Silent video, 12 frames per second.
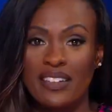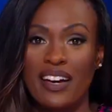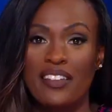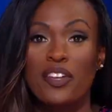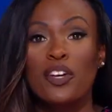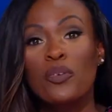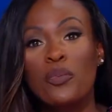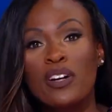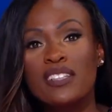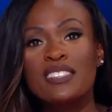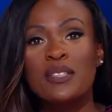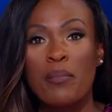Yeah, the good
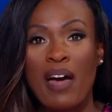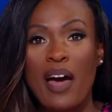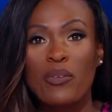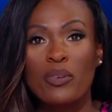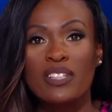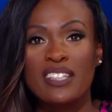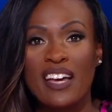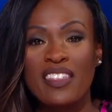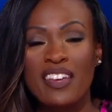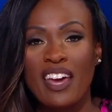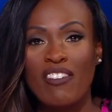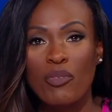ones, the bad ones. I
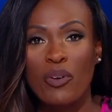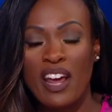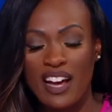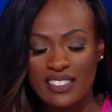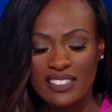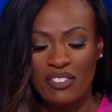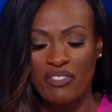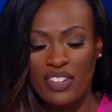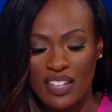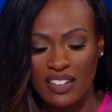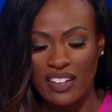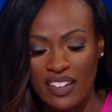think everyone has the
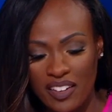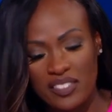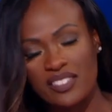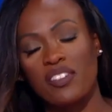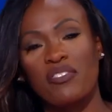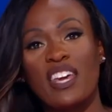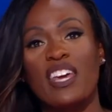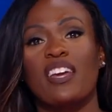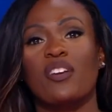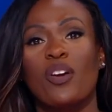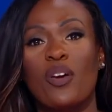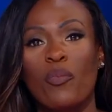feeling it's of
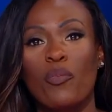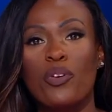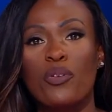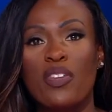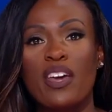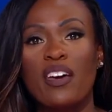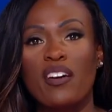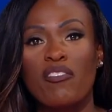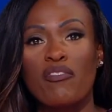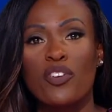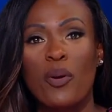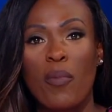heat when you think
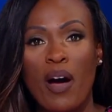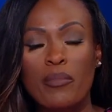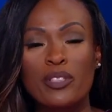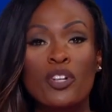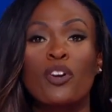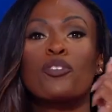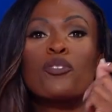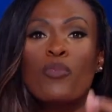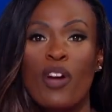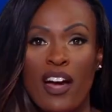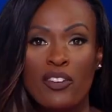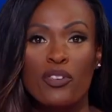of your mama
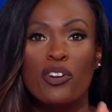turning around,